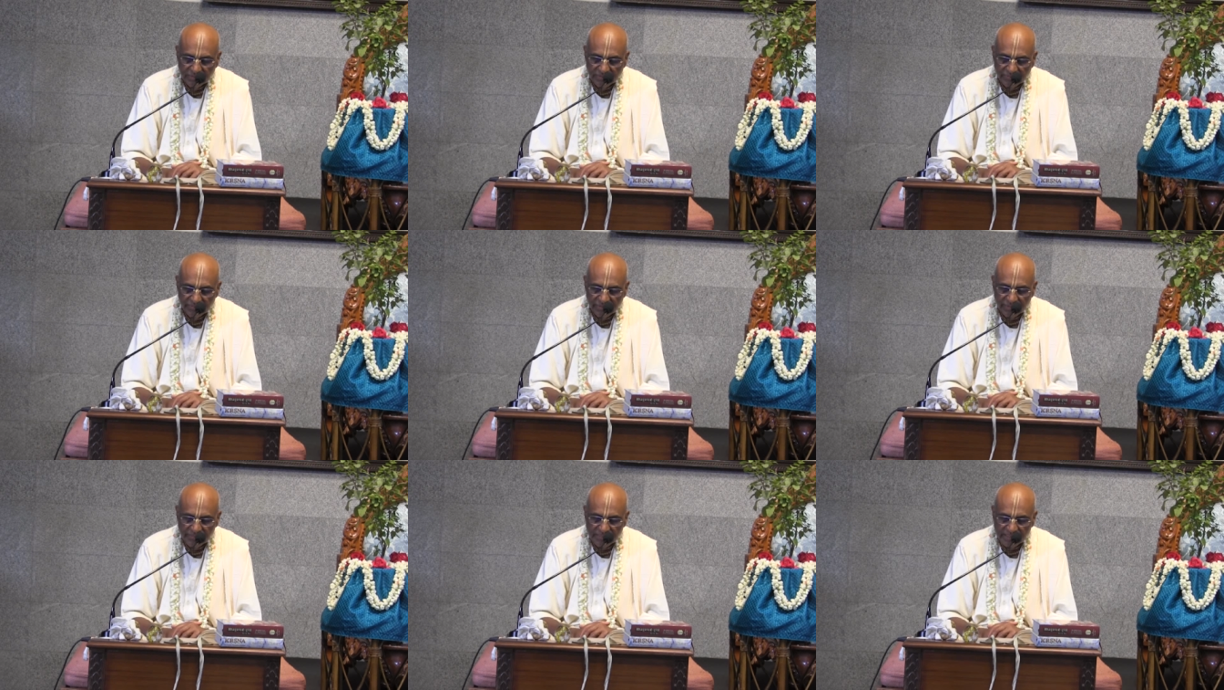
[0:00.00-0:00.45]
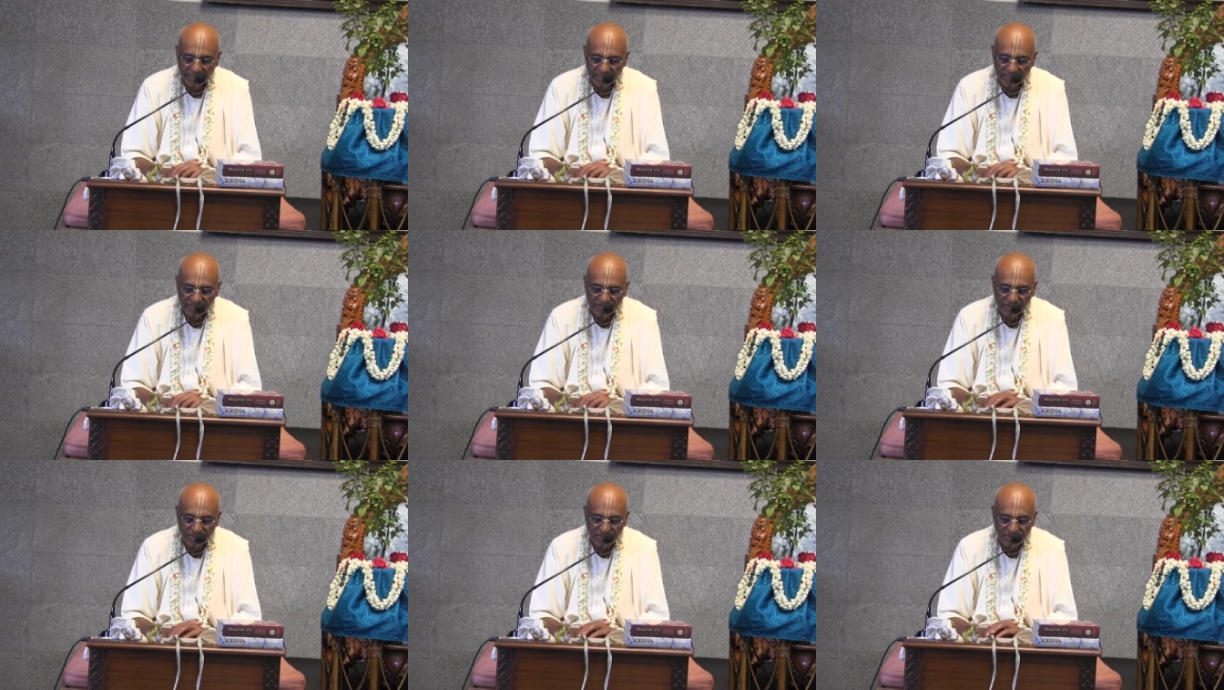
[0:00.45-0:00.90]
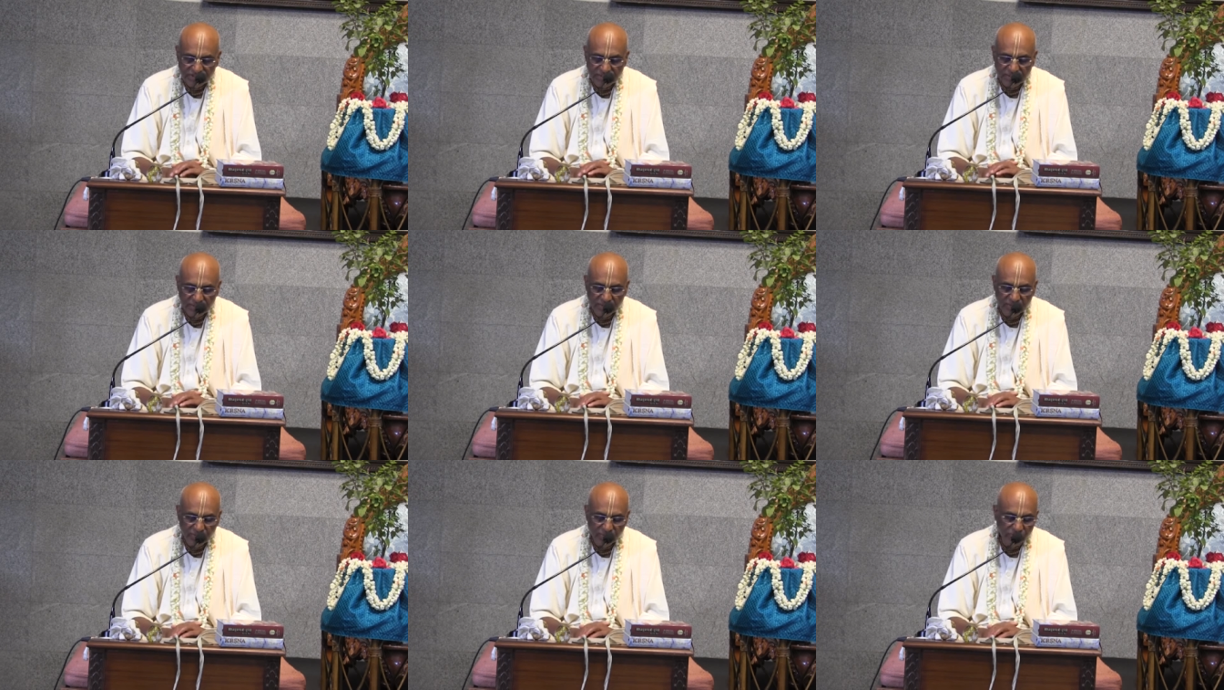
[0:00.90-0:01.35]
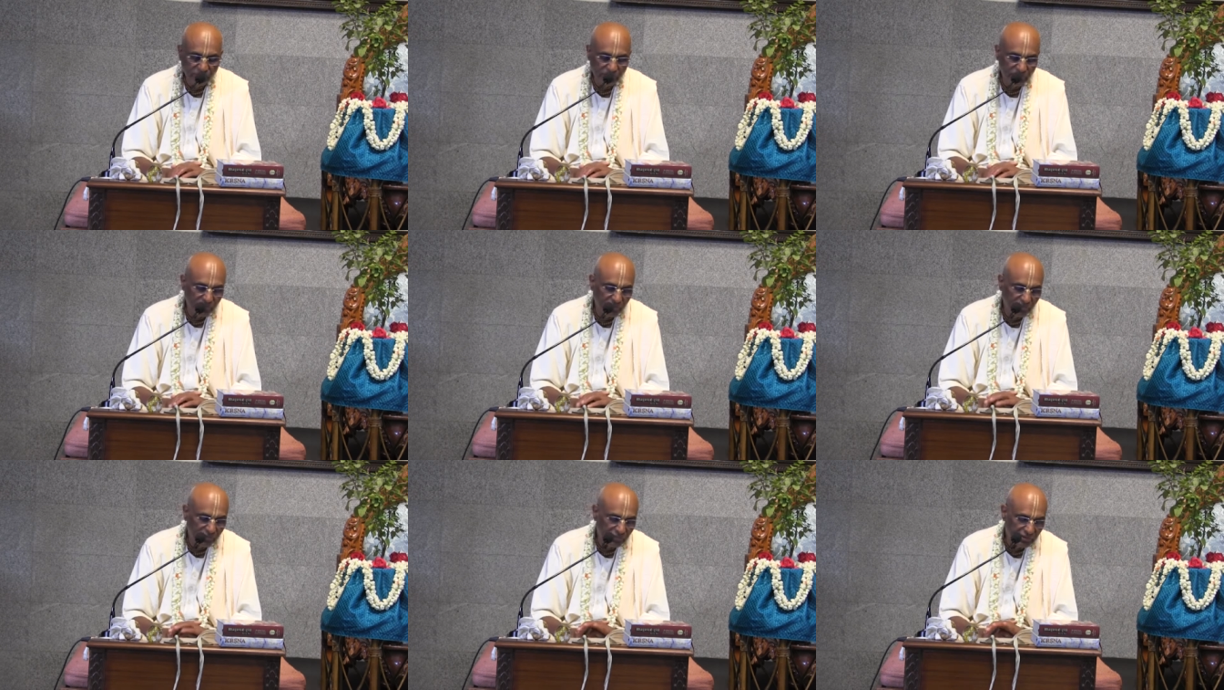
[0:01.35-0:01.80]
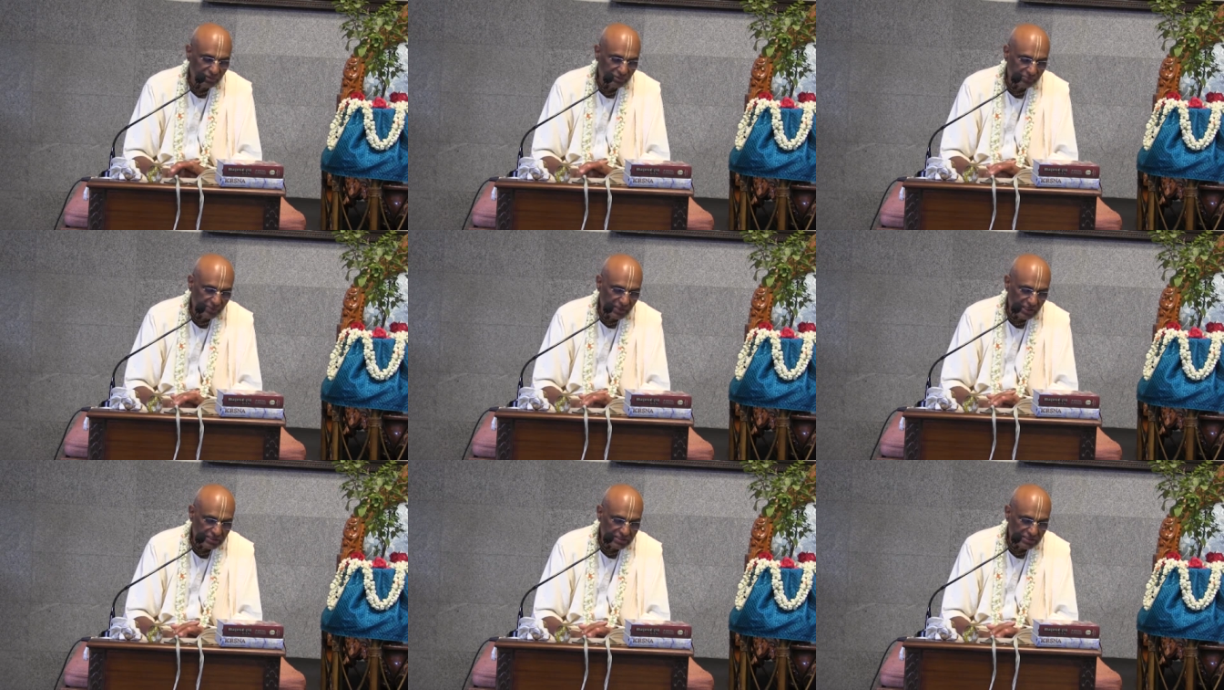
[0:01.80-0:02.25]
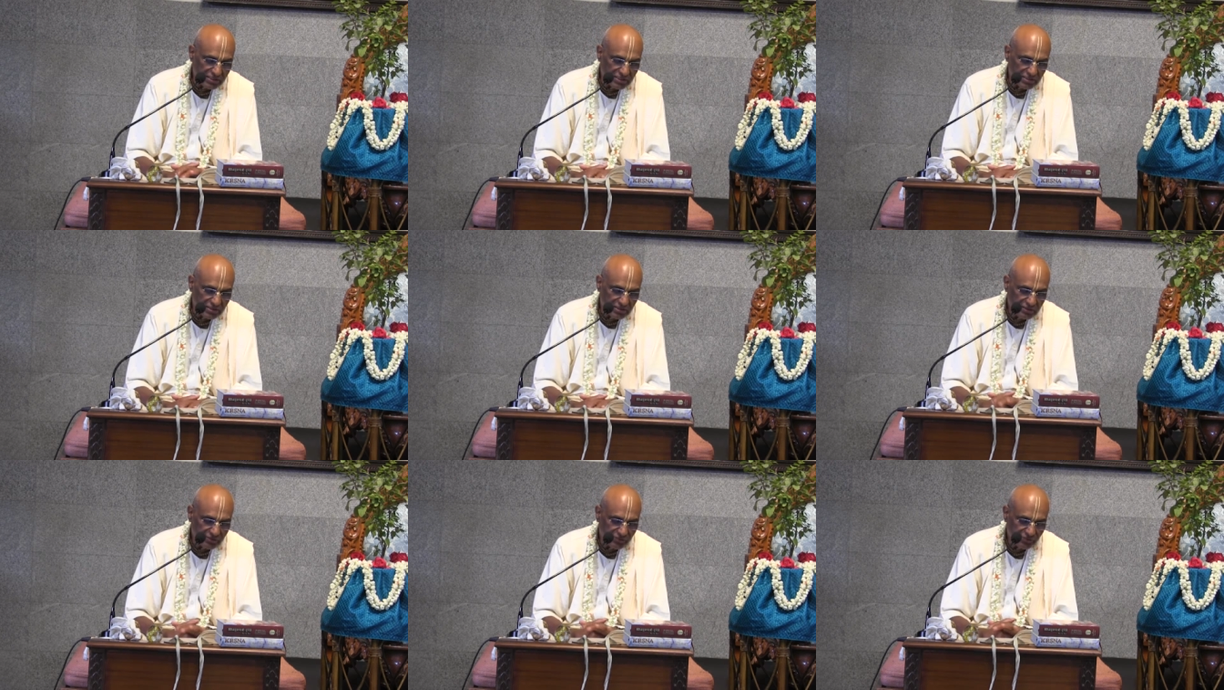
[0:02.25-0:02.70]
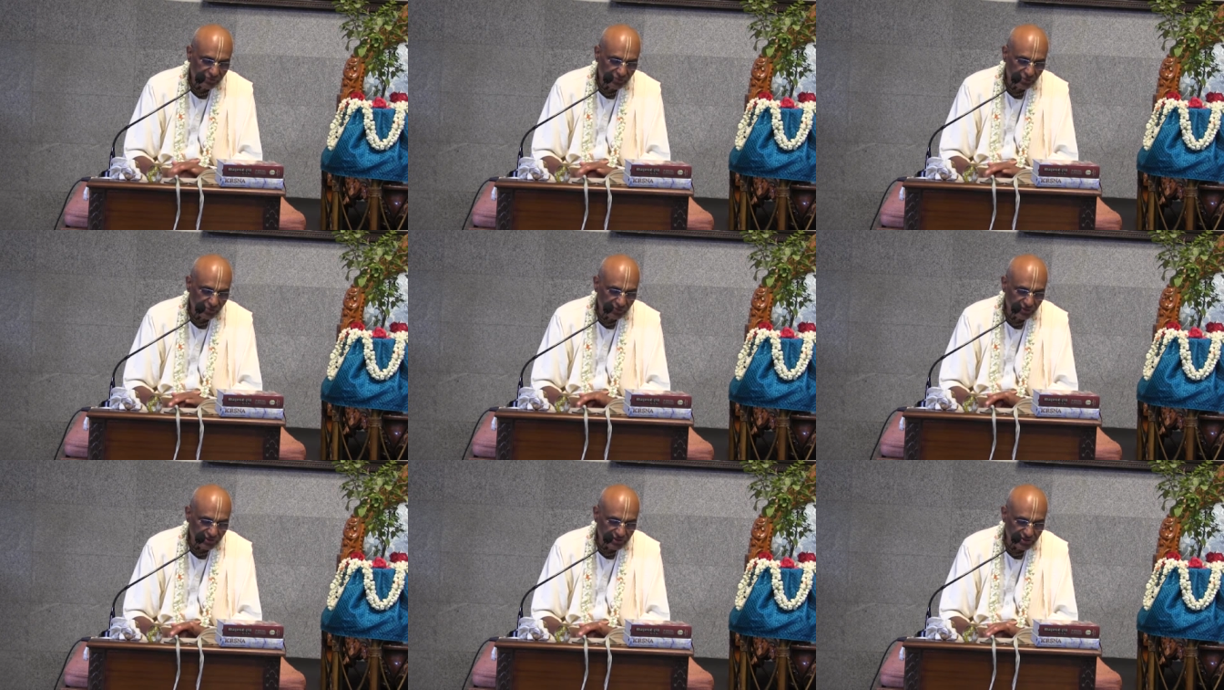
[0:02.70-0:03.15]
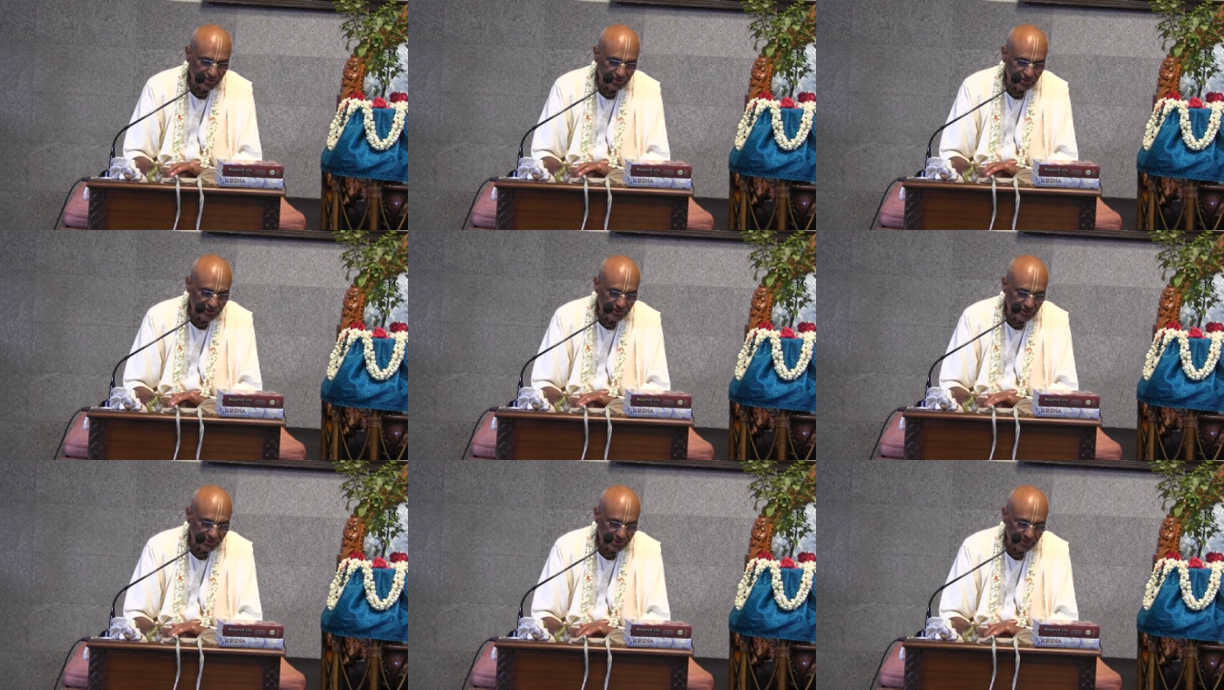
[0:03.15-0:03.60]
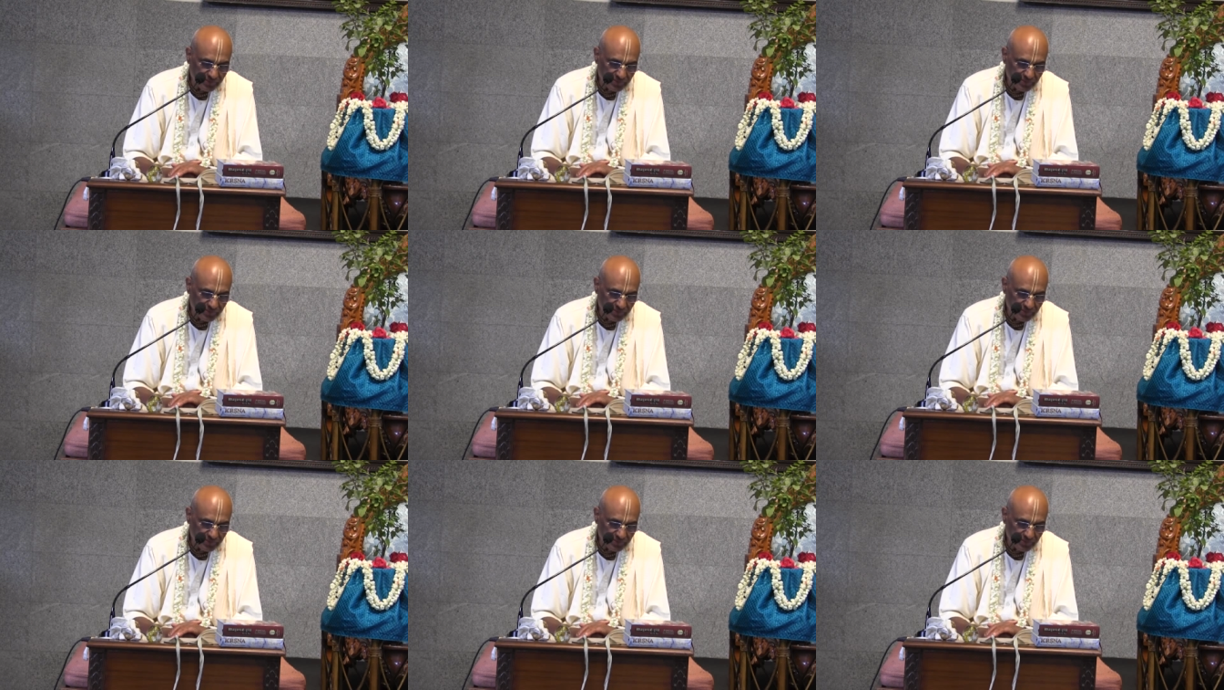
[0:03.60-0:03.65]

We have been discussing over the past few verses